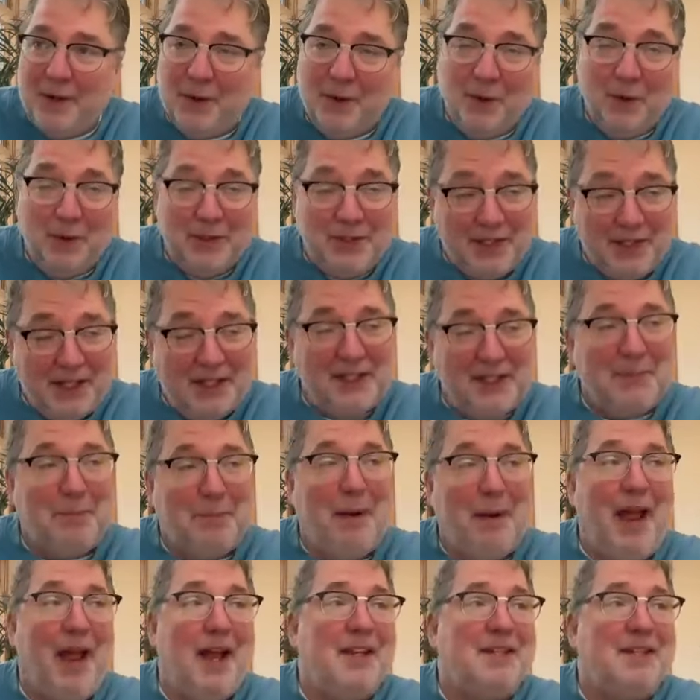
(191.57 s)
who since
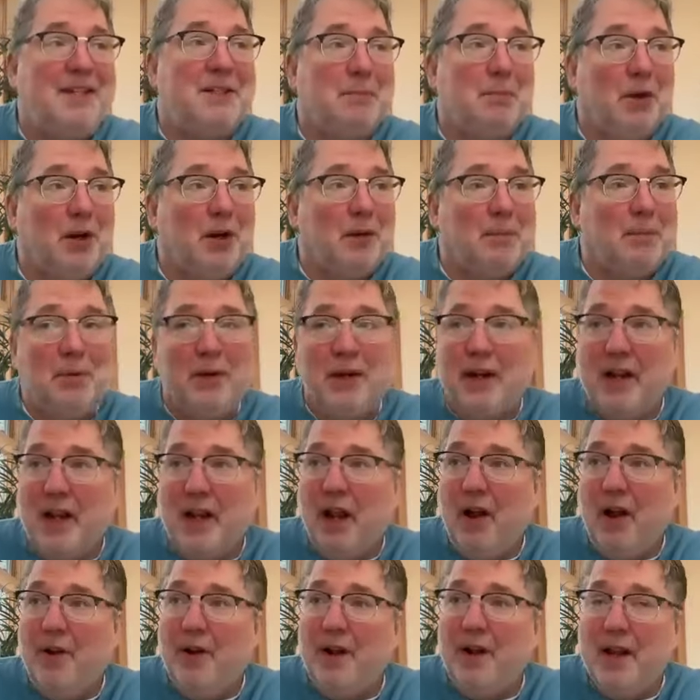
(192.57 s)
passed, Mark
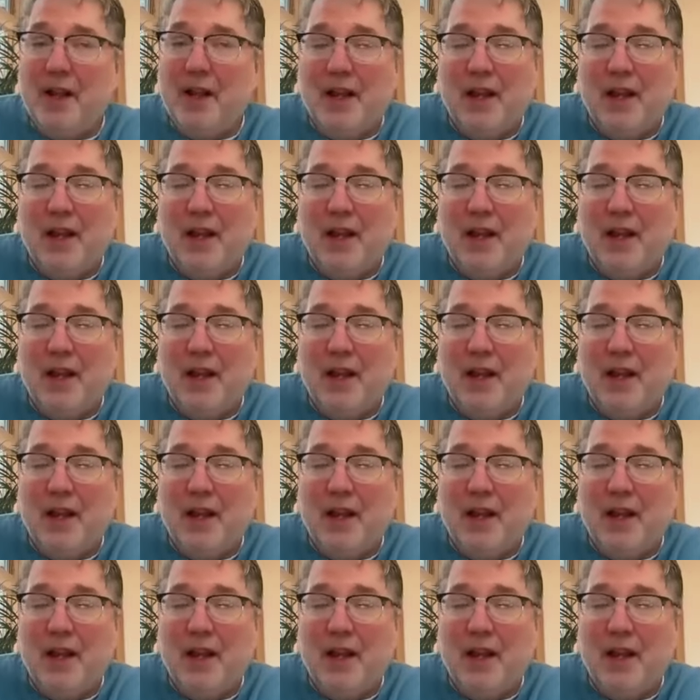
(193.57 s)
Bookout,